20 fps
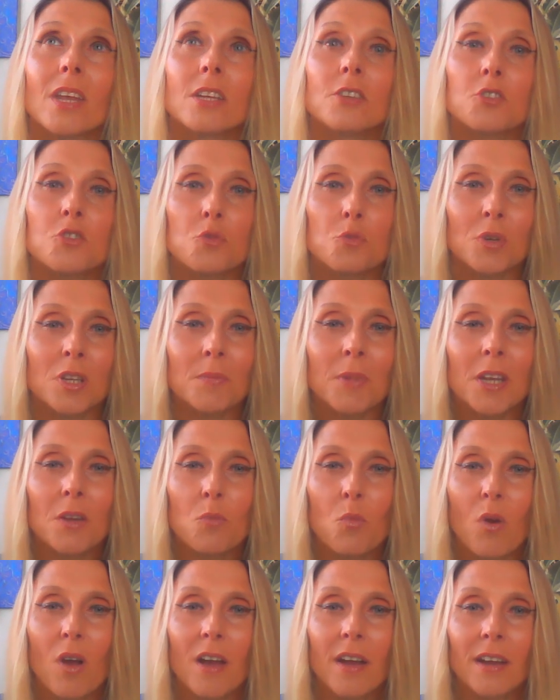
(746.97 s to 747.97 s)

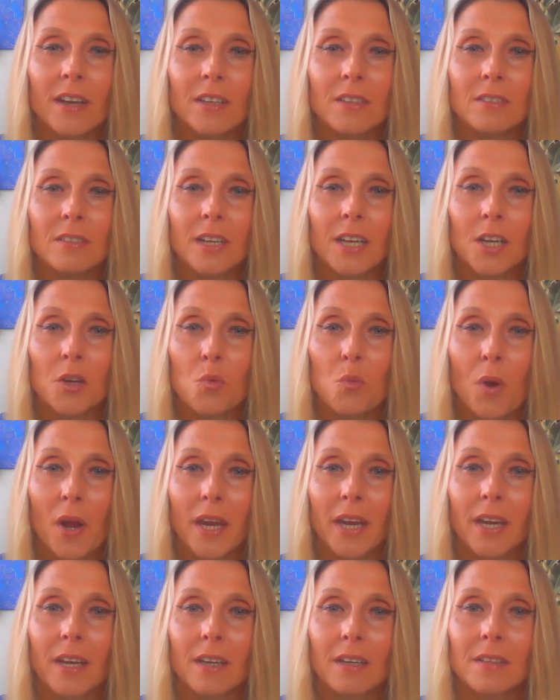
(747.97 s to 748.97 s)
dreaming while
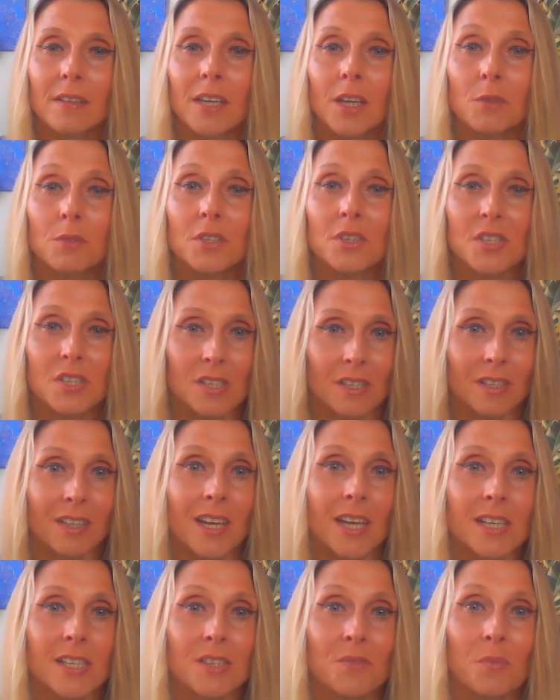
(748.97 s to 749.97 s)
awake. Now this
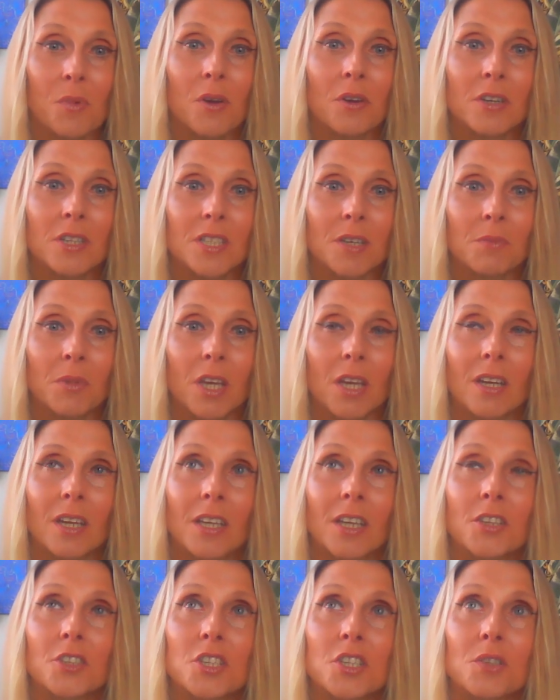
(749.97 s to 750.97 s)
last part I'm
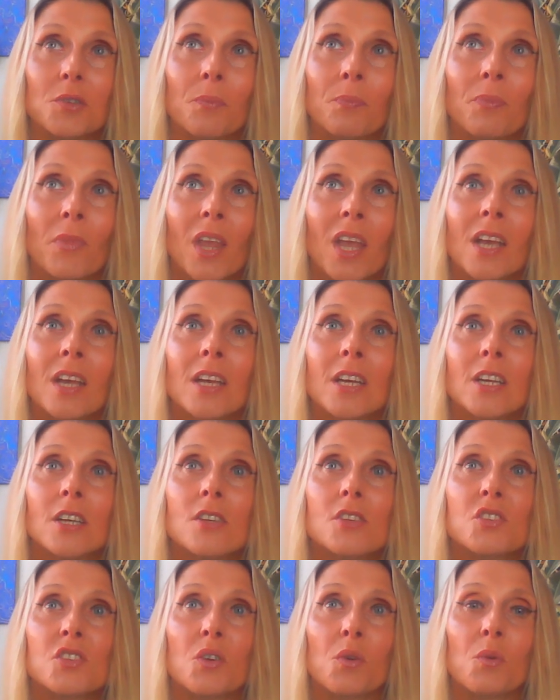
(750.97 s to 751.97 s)
getting into.
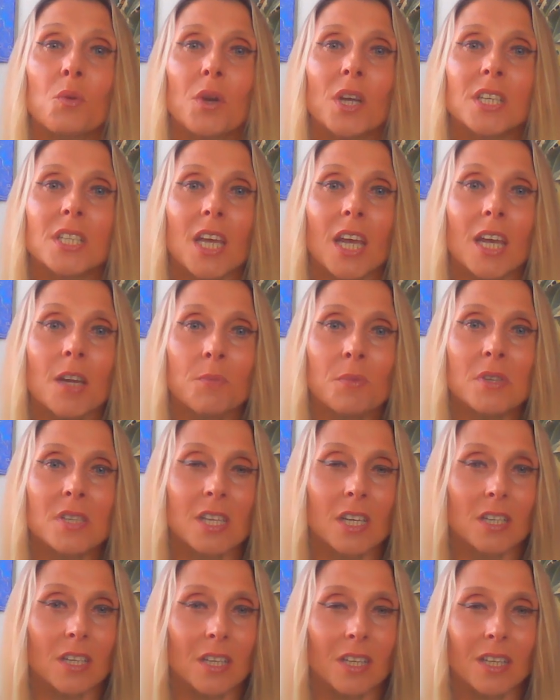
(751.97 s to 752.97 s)
So it happens
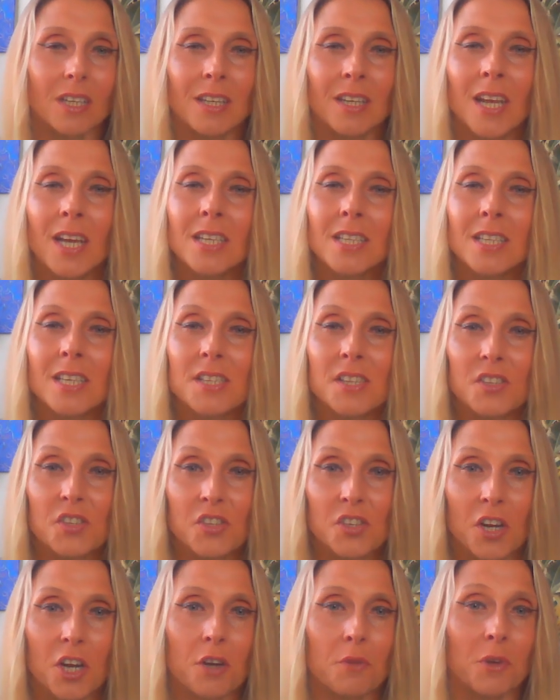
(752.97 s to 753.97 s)
that not
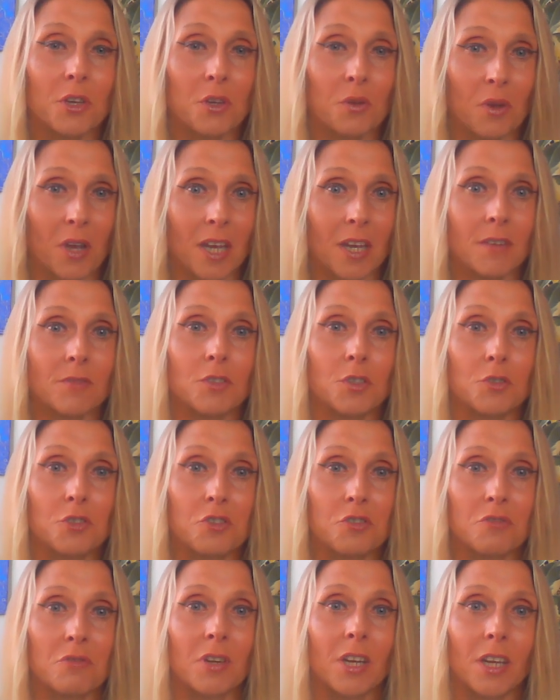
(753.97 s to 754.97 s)
necessarily you have to
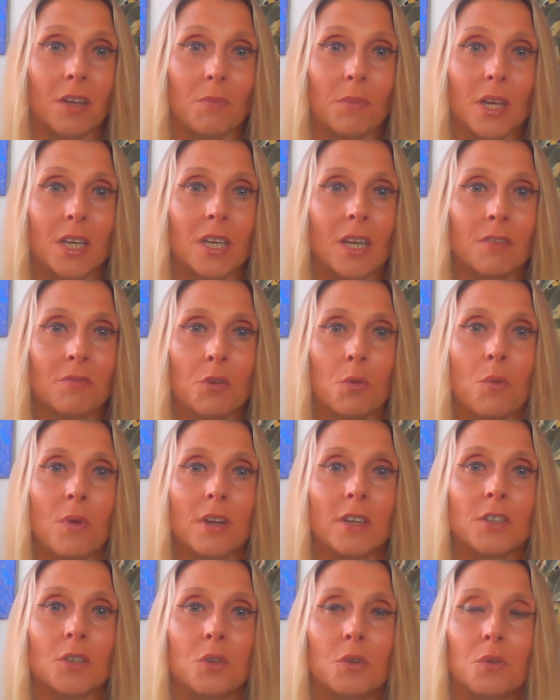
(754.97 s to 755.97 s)
dream, and
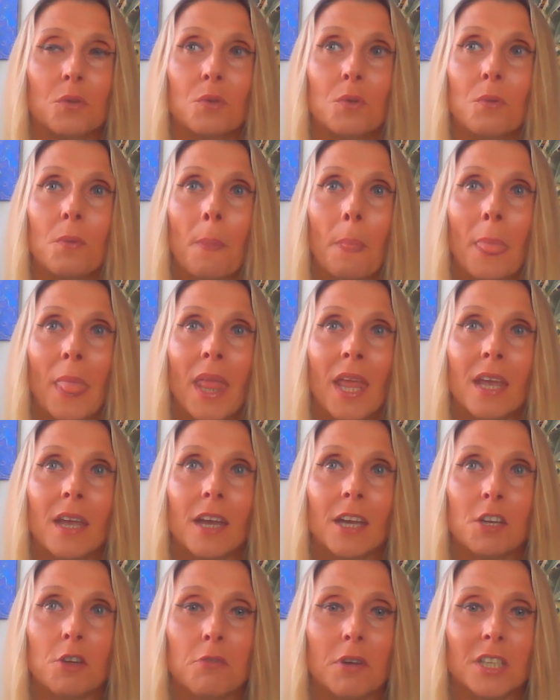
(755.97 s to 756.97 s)
everyone who,
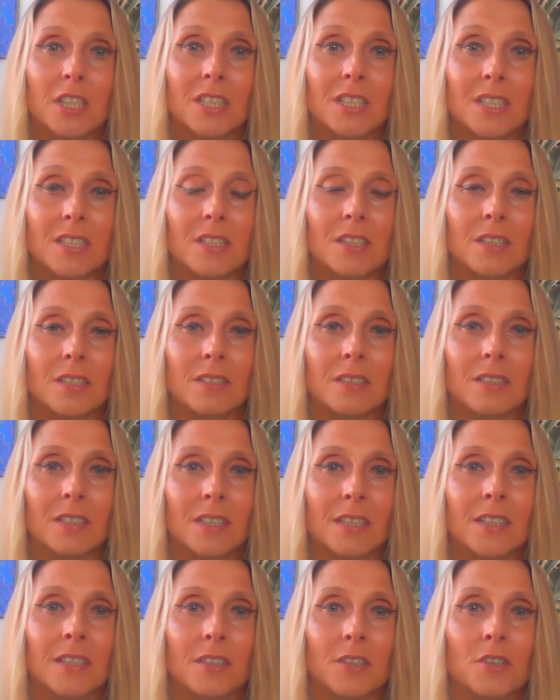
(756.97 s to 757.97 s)
I already did a
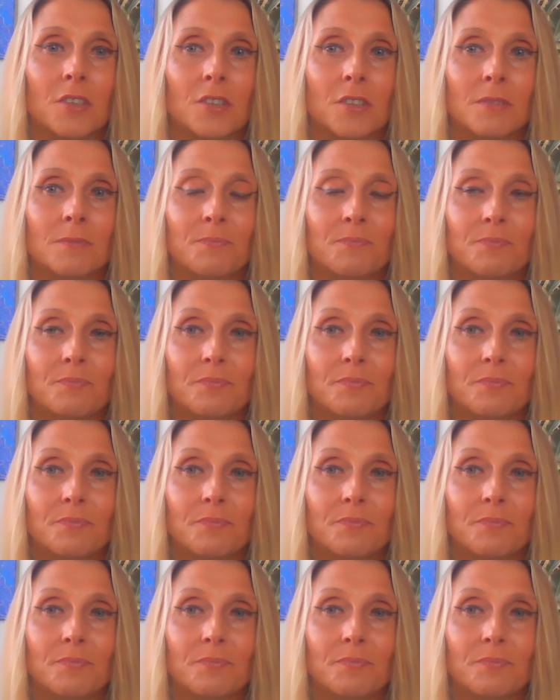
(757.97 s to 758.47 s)
little